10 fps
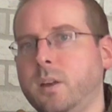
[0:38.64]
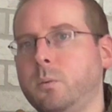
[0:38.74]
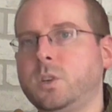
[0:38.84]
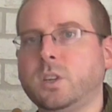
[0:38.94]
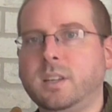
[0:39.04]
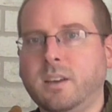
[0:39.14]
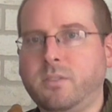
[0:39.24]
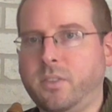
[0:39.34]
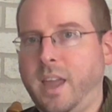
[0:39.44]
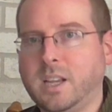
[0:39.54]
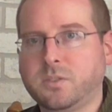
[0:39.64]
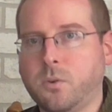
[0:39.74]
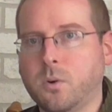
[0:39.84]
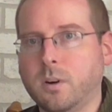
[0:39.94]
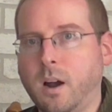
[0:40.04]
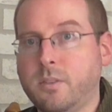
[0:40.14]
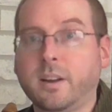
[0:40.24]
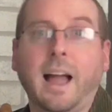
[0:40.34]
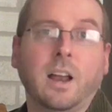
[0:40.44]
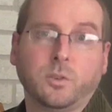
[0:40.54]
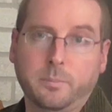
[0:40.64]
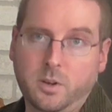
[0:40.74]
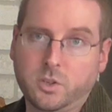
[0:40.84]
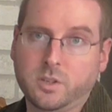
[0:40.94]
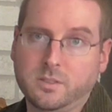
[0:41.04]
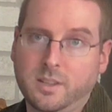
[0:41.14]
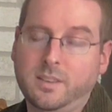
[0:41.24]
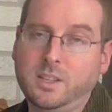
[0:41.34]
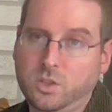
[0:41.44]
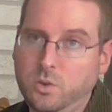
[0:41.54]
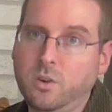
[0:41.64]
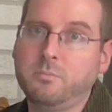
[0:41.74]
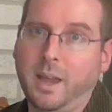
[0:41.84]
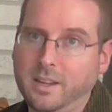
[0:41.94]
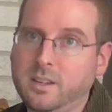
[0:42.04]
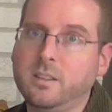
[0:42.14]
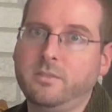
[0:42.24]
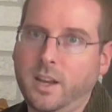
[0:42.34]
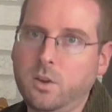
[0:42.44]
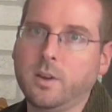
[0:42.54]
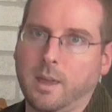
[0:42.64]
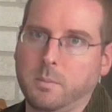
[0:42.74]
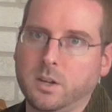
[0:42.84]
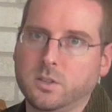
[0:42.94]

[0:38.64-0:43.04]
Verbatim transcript: thing we should give thanks for are the contributions that these two have made to the video game